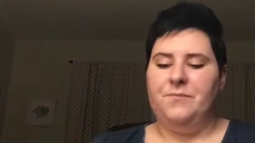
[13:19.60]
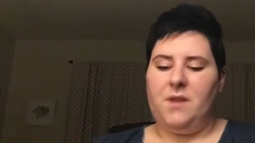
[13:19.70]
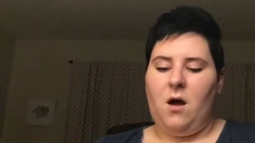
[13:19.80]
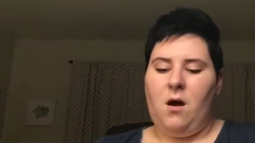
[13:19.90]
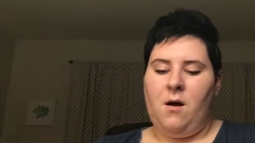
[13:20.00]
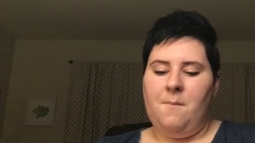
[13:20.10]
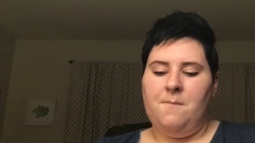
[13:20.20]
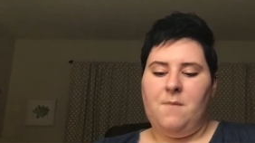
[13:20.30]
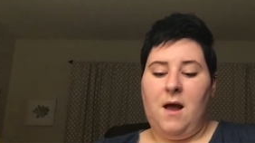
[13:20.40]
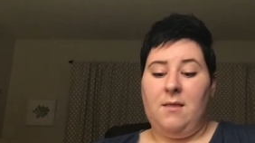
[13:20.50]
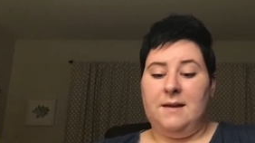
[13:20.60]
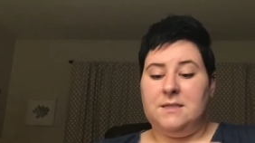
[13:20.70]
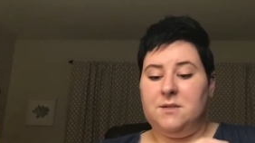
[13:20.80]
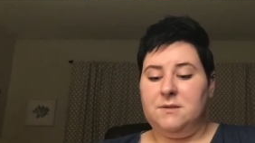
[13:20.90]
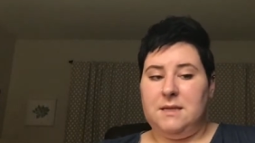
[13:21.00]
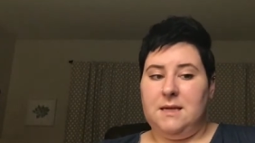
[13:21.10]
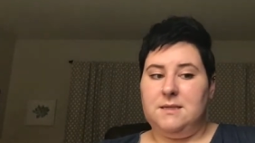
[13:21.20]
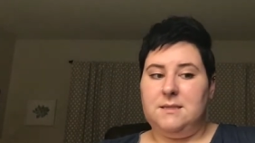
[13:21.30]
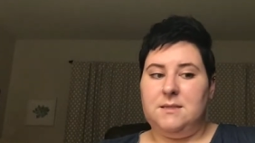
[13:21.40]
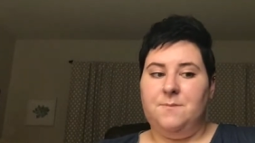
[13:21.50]
Um, I like to use
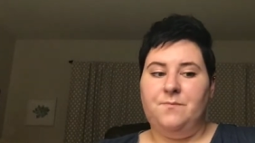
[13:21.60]
this.